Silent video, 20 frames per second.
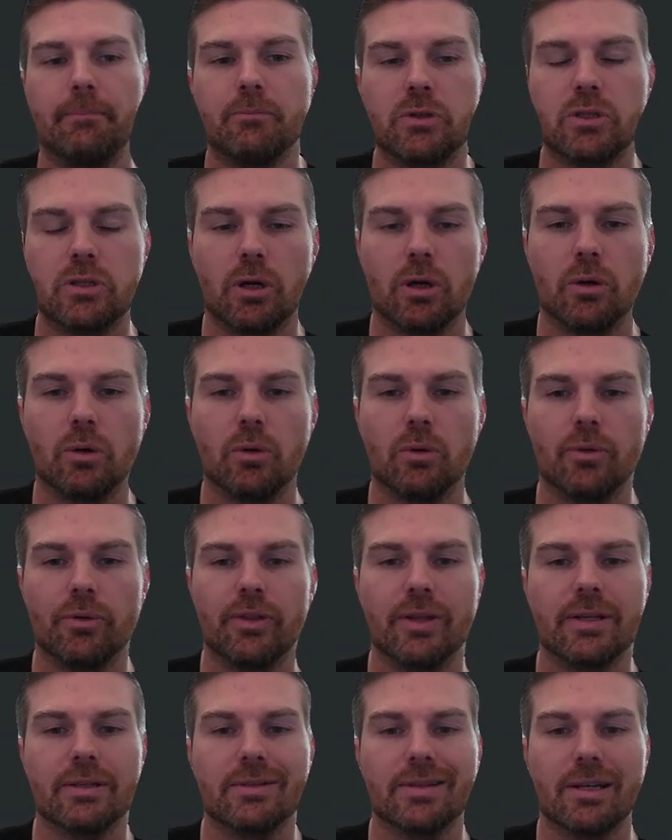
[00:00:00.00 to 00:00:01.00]
So
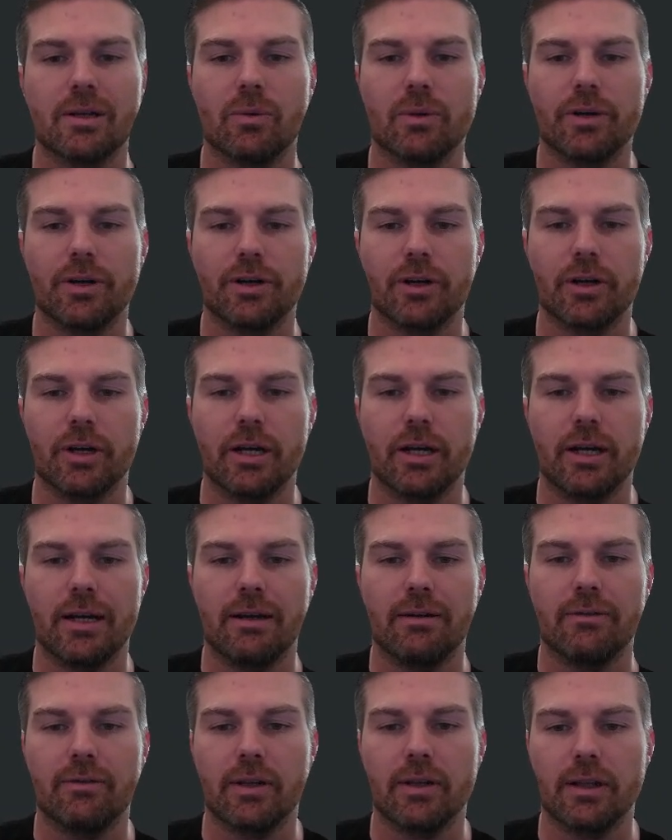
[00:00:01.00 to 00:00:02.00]
things like when you're going to
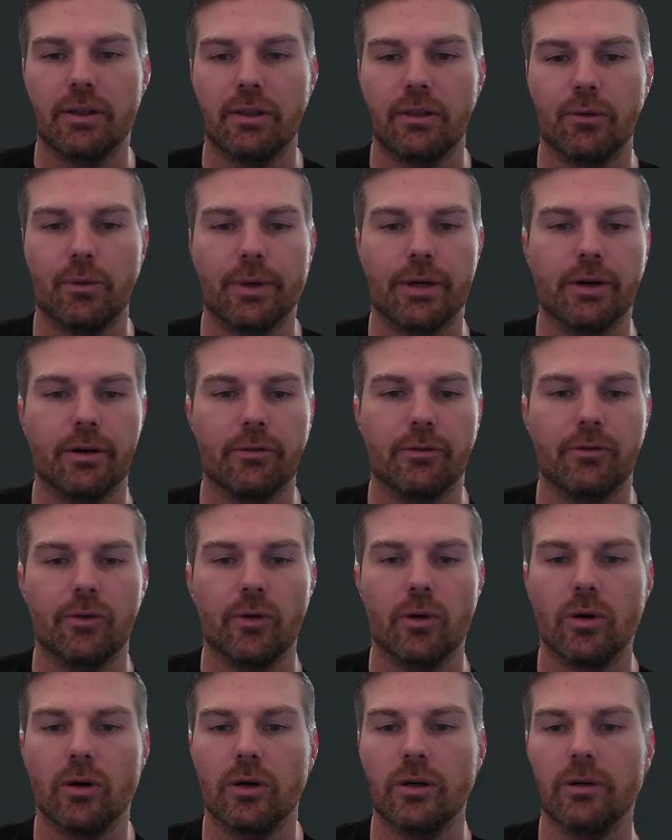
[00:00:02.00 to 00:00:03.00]
have like 3 or
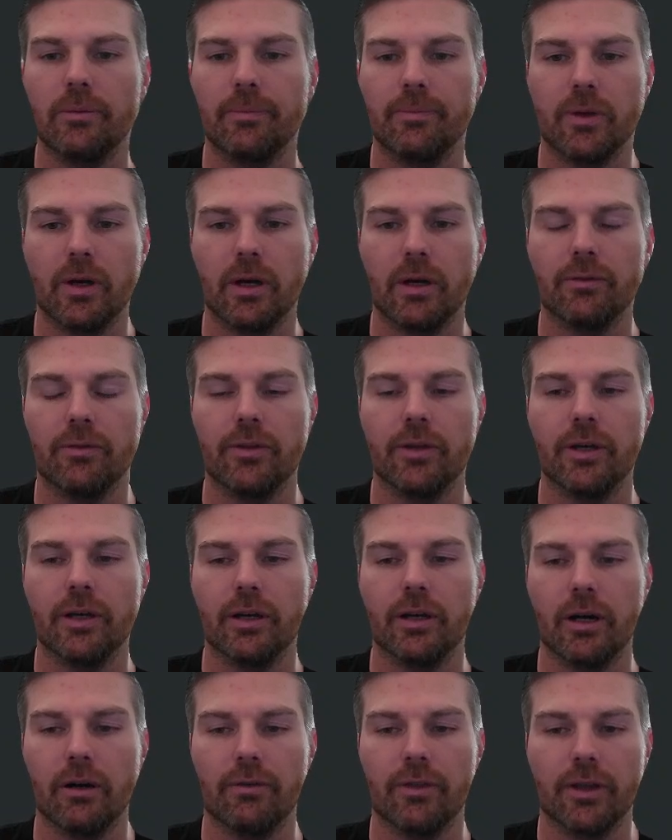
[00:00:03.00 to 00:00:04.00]
4 of the
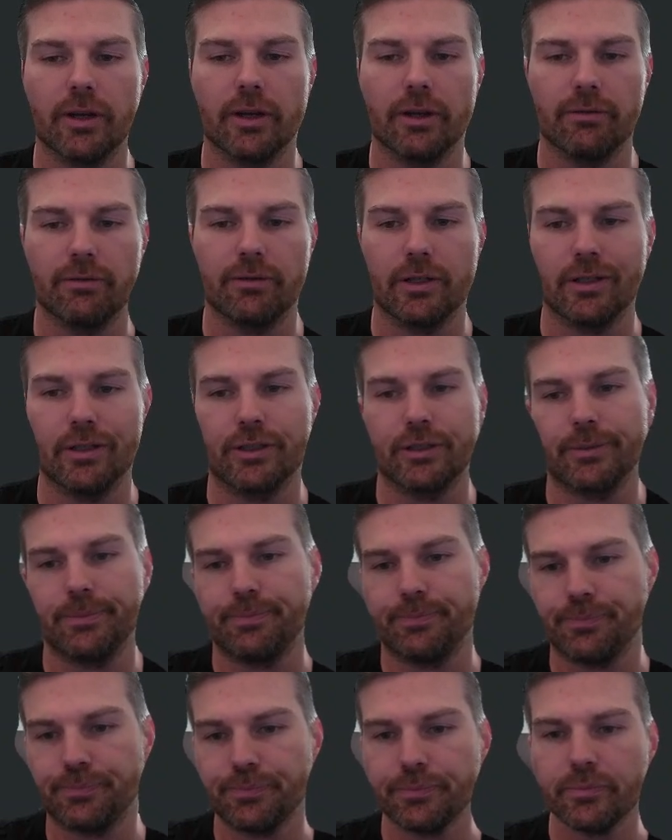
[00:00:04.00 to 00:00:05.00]
nut flush,
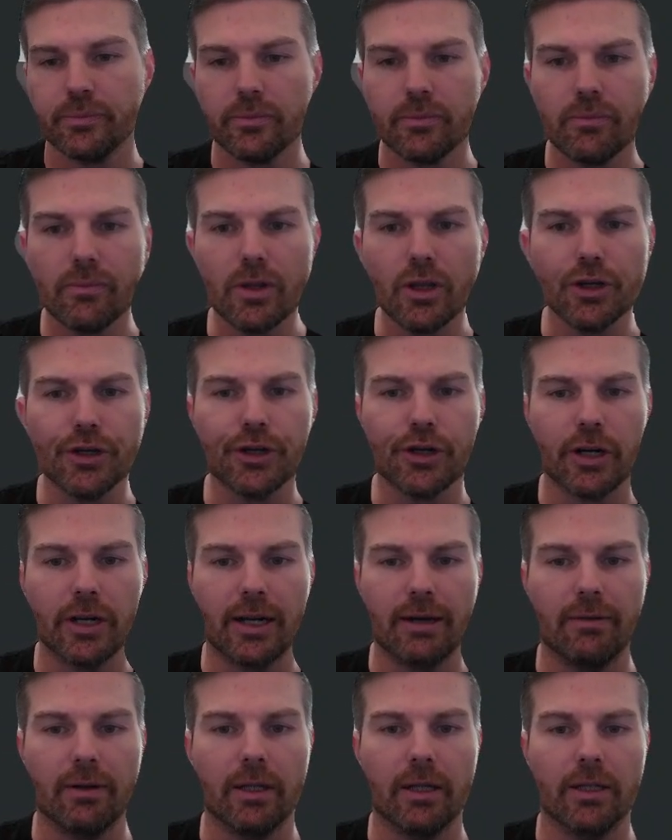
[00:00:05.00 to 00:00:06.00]
you're going to
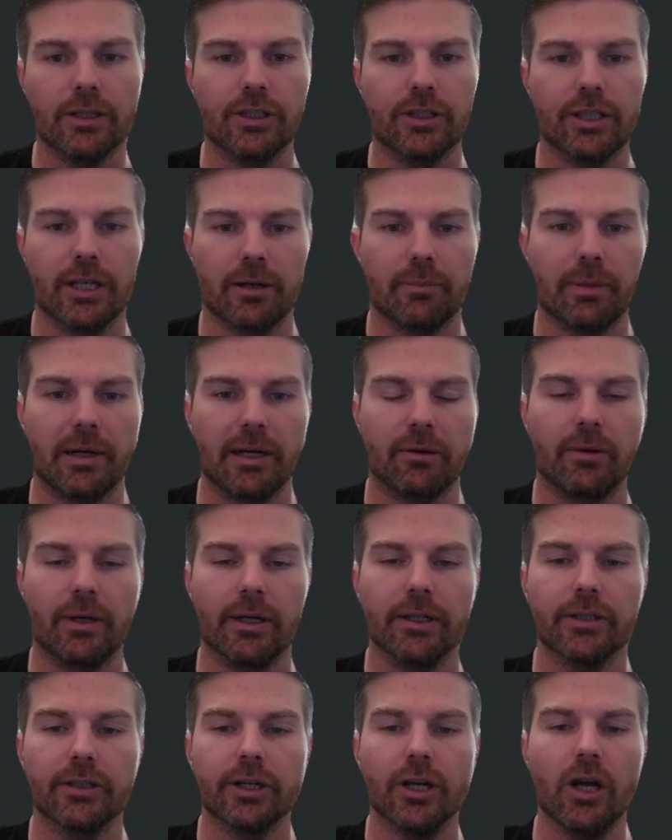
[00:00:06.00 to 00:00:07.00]
have a large check back
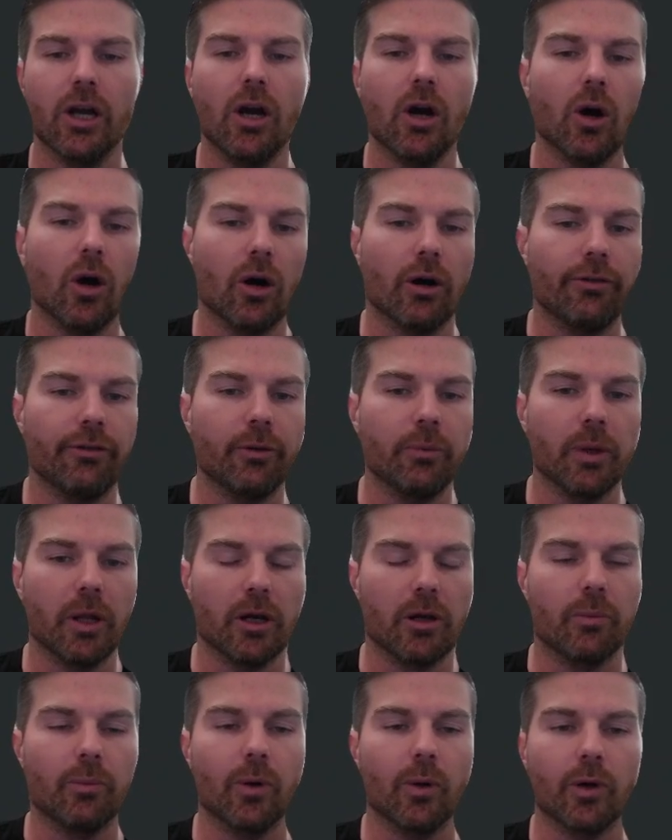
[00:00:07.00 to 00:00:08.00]
range. Or if you
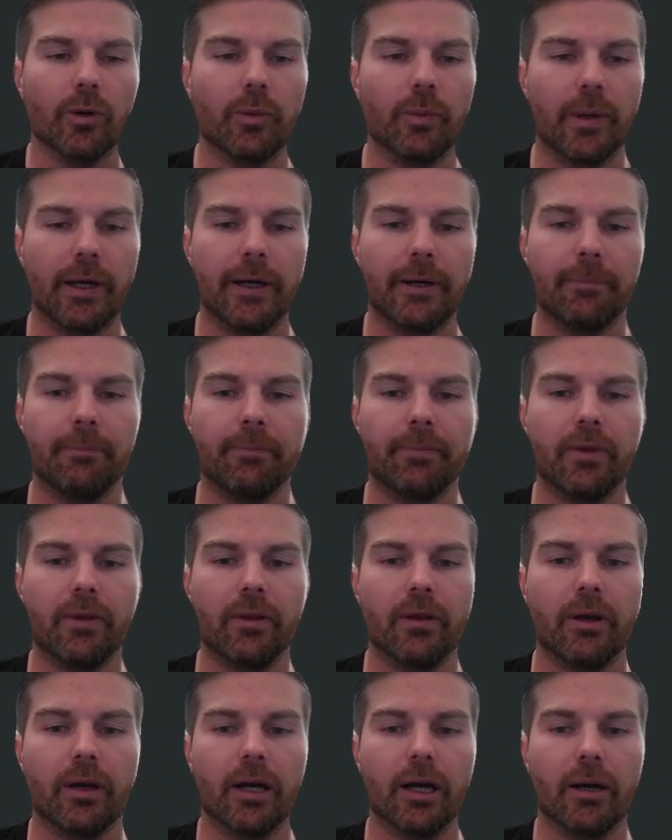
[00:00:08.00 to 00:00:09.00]
block a board pair,
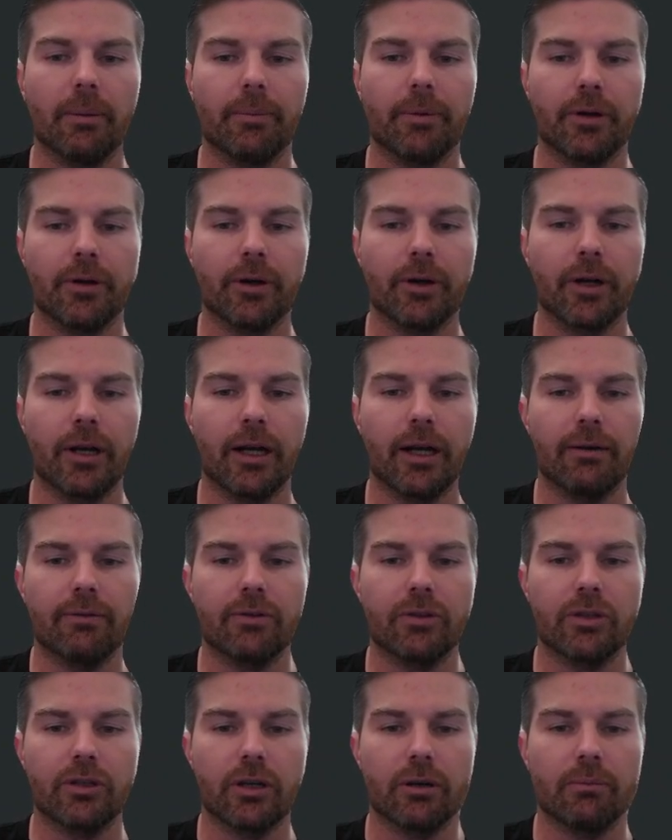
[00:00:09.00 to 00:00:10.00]
you're going to have
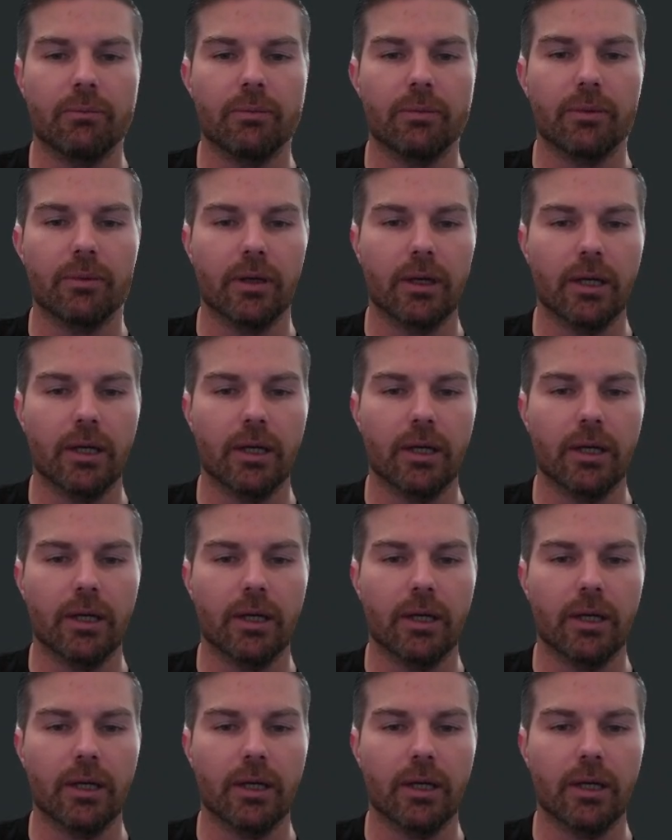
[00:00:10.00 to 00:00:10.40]
some